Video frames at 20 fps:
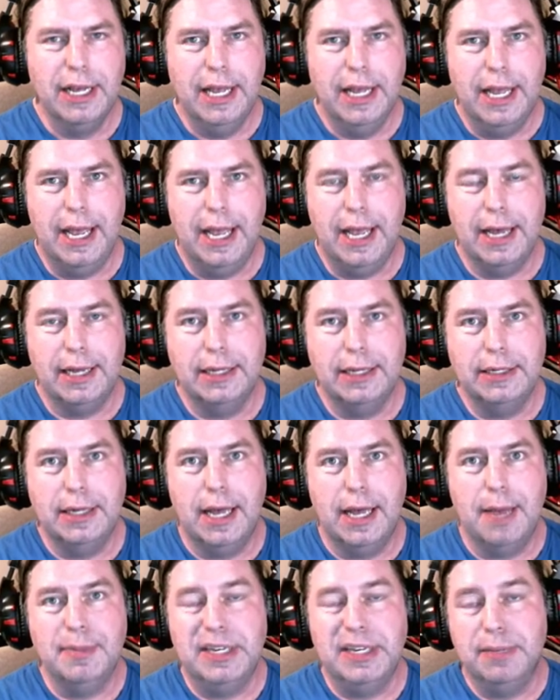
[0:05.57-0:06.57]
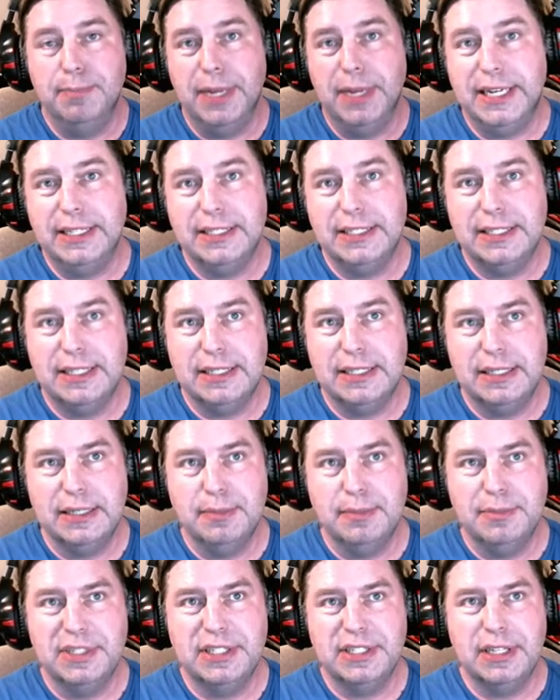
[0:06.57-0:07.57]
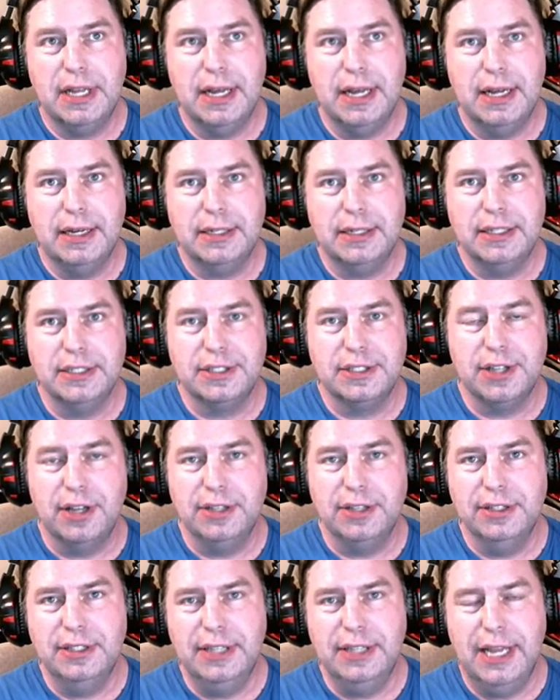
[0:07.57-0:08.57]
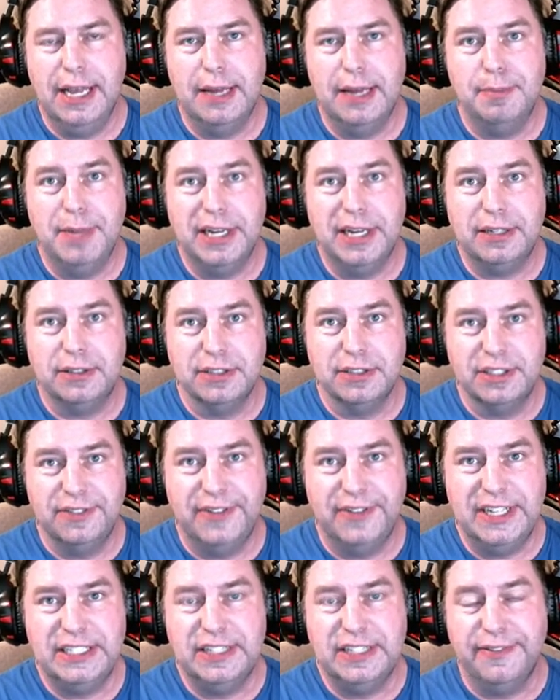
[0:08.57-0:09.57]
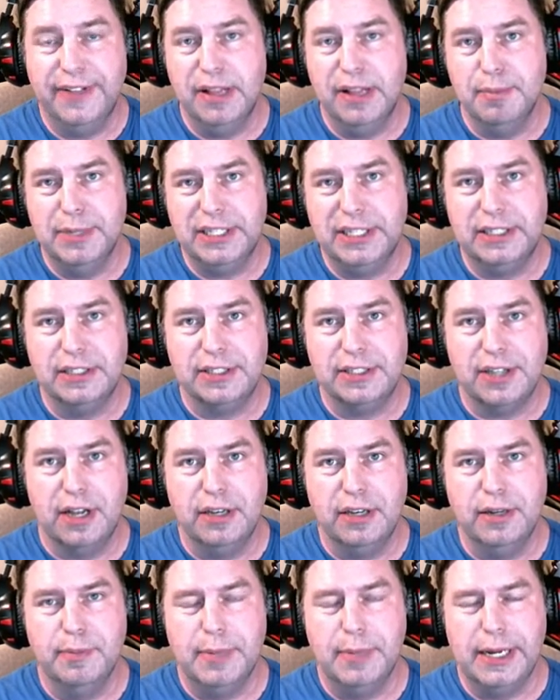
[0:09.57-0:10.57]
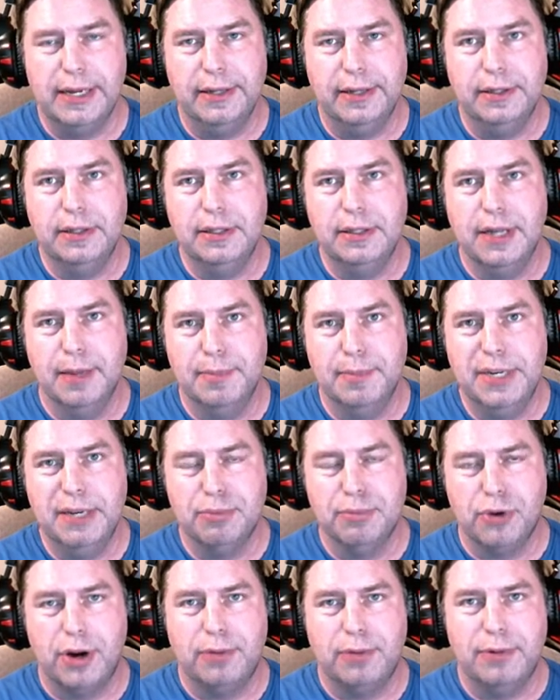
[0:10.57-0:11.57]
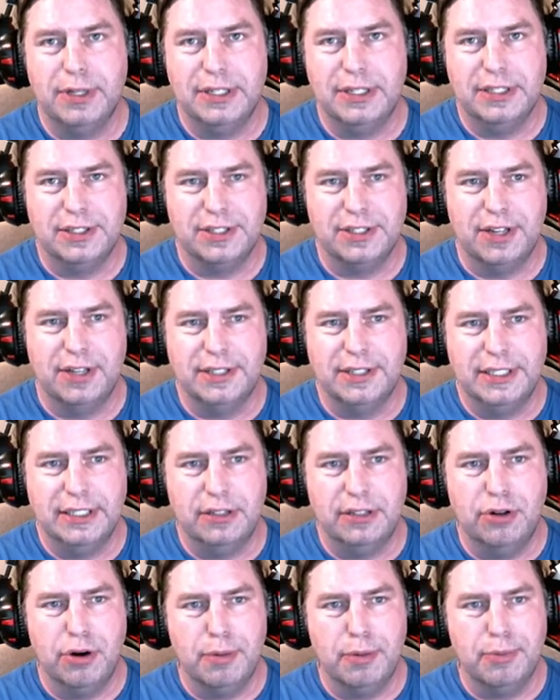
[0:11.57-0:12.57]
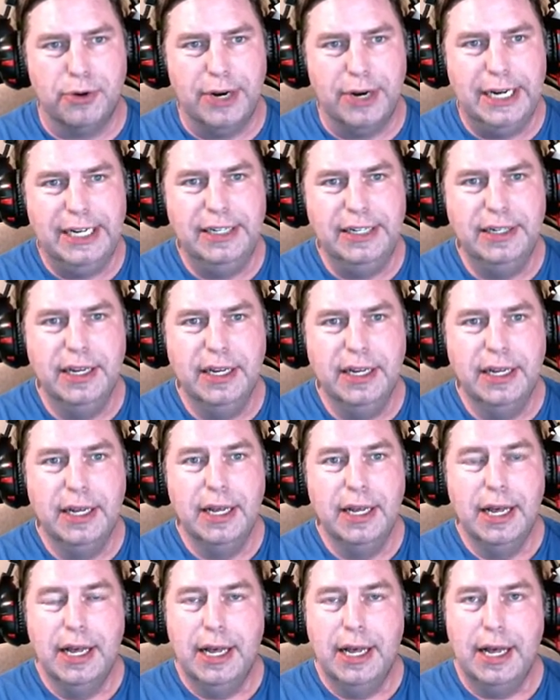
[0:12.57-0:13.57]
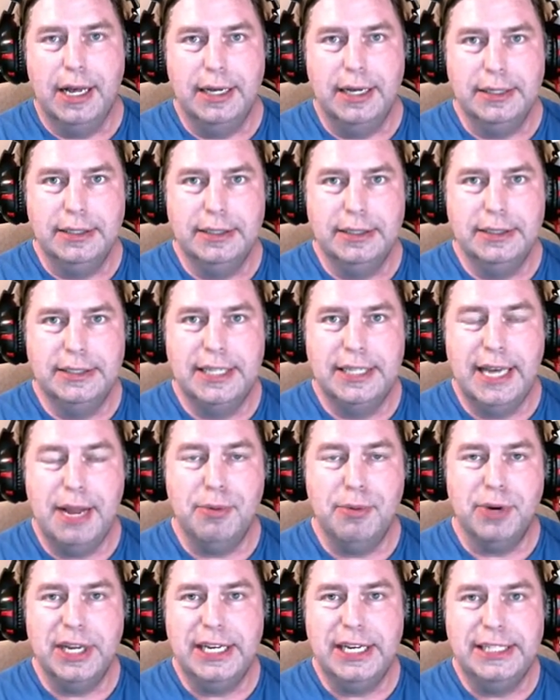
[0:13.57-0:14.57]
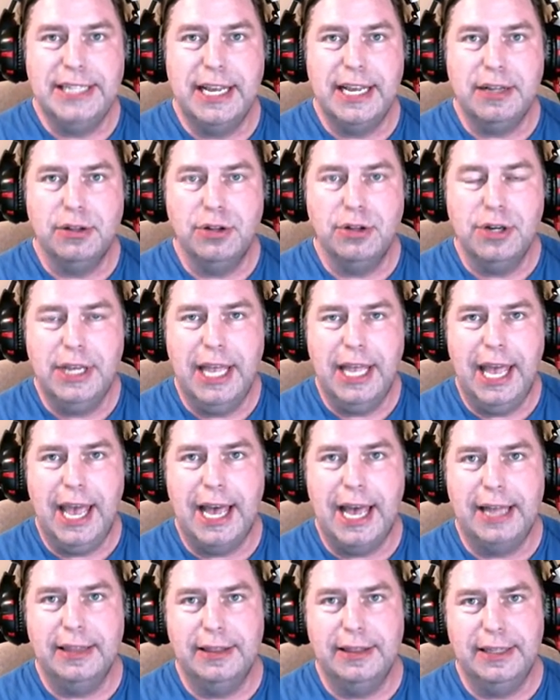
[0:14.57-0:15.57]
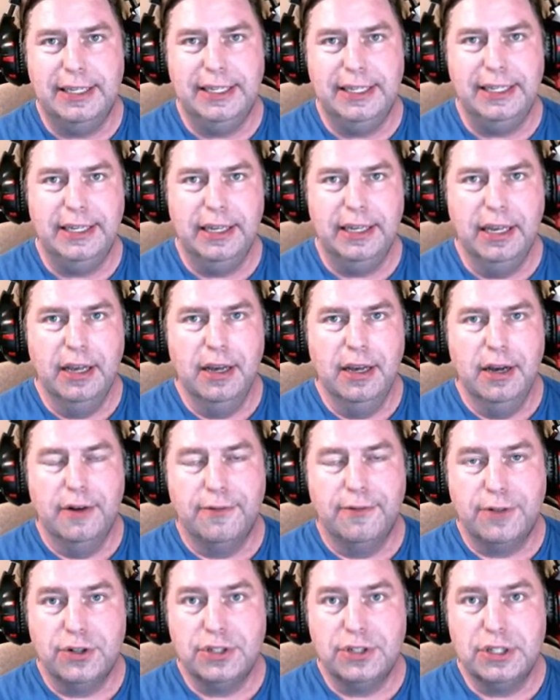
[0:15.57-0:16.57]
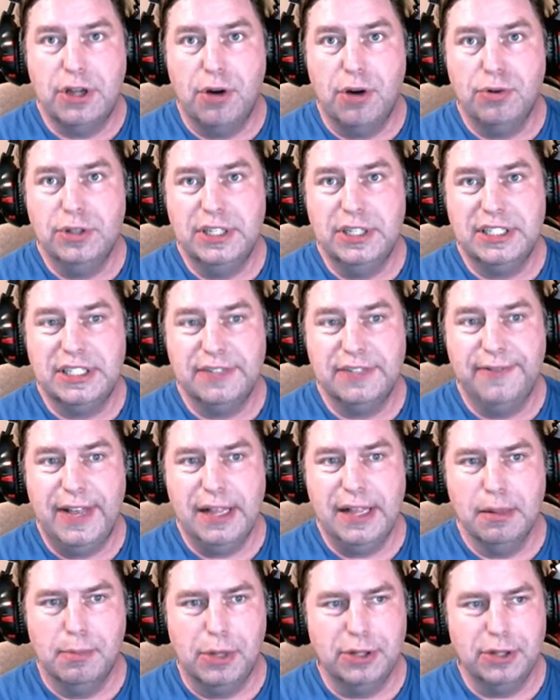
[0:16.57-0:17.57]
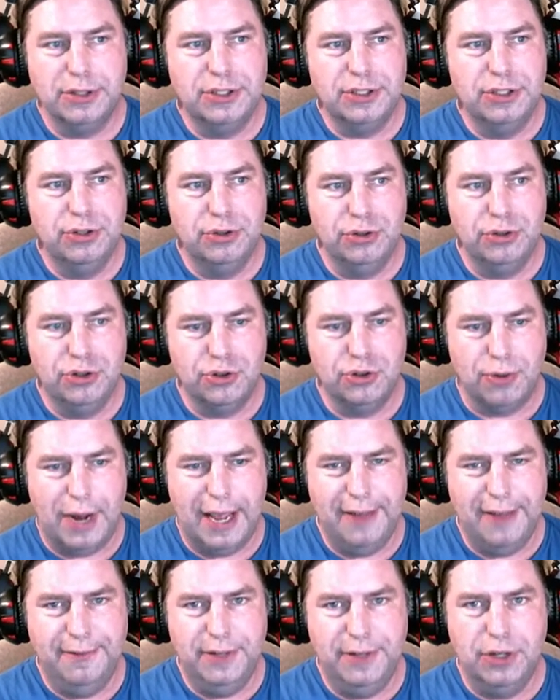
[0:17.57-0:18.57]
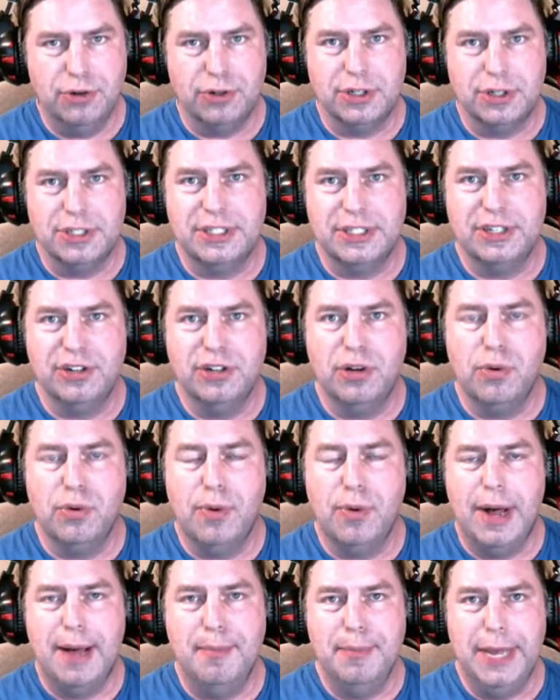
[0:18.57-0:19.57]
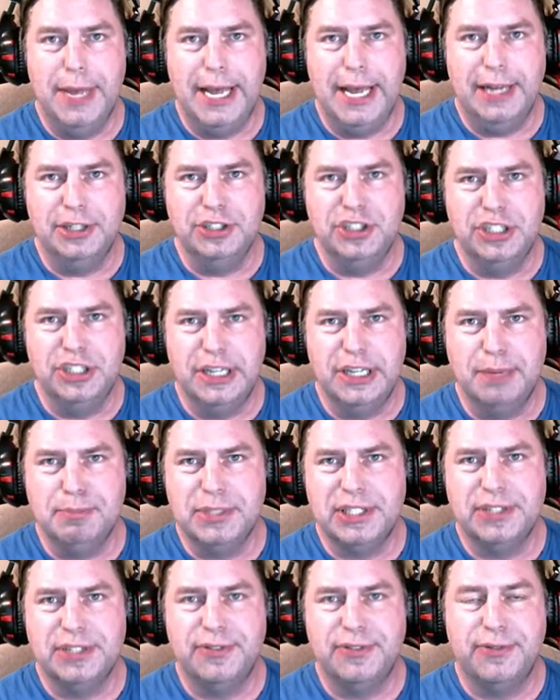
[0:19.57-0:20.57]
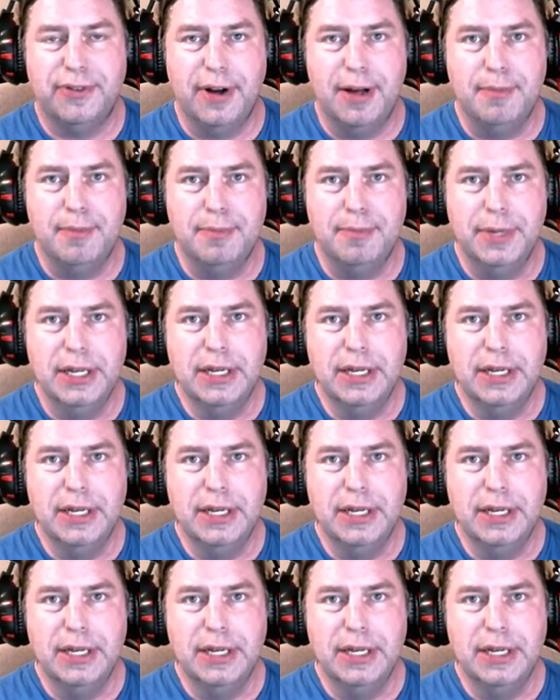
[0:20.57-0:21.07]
and I'm an embedded systems uh, consultant and medical device development consultant at my company, Broadwell Consulting Incorporated. Uh, today, we're going to take a look at the first code that's available to drive your serial Wombat chips from